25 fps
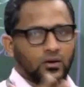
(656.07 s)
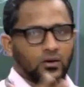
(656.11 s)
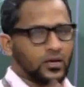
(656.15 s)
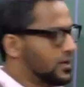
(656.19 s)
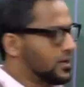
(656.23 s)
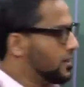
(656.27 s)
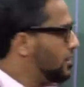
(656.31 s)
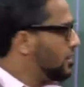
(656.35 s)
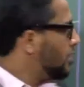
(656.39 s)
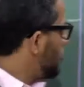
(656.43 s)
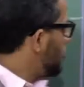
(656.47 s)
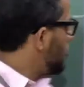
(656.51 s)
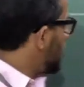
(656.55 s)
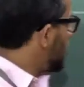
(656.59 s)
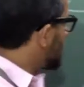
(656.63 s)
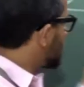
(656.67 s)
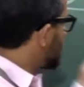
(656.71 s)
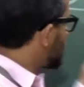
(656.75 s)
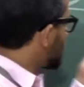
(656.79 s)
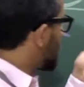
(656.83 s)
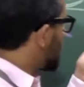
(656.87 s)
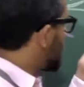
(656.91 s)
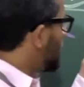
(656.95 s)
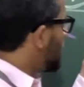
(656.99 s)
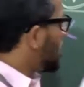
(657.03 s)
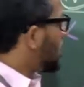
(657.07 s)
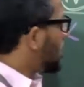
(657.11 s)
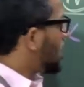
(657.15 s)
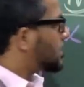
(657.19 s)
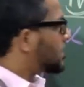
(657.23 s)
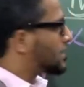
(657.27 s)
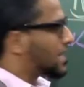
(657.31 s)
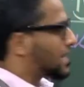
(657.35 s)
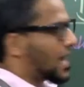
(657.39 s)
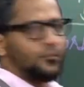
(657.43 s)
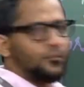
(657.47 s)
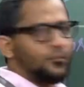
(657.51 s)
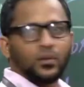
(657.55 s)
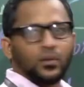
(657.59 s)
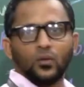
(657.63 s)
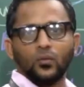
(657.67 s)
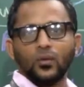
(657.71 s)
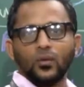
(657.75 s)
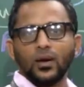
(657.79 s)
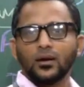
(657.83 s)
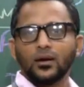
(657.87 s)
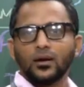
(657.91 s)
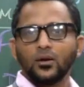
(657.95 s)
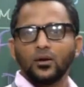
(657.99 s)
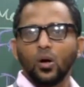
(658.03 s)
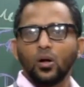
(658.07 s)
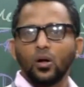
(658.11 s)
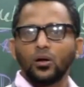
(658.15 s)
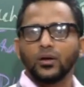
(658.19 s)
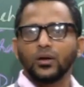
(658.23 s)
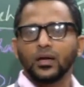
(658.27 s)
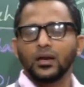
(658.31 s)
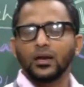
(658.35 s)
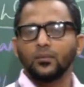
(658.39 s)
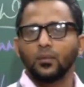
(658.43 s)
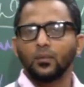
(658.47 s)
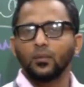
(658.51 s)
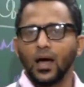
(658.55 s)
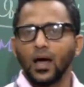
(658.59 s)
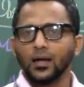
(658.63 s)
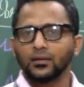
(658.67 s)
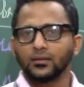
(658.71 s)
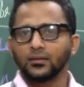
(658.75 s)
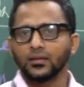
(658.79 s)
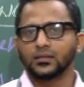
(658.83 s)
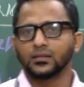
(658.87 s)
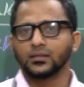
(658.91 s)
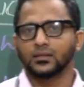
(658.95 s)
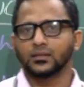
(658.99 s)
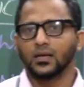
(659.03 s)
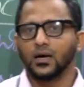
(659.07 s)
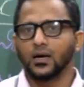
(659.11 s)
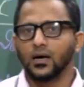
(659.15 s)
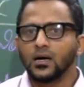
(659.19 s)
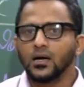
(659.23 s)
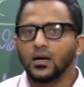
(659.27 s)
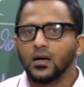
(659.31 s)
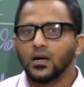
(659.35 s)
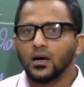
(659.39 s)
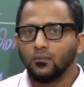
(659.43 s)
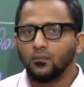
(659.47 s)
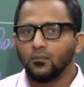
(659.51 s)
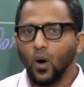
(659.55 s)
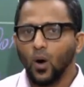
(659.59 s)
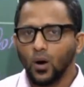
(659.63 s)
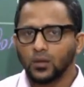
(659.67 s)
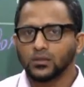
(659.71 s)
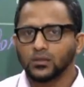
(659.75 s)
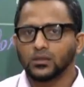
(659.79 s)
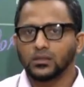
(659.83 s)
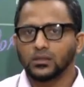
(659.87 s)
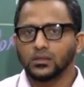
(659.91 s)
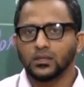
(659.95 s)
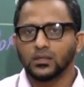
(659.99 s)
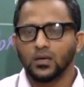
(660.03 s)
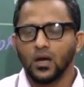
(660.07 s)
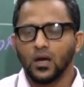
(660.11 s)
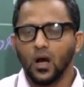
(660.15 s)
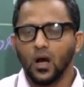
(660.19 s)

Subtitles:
Here we are just giving an example where and all you can apply this boxes,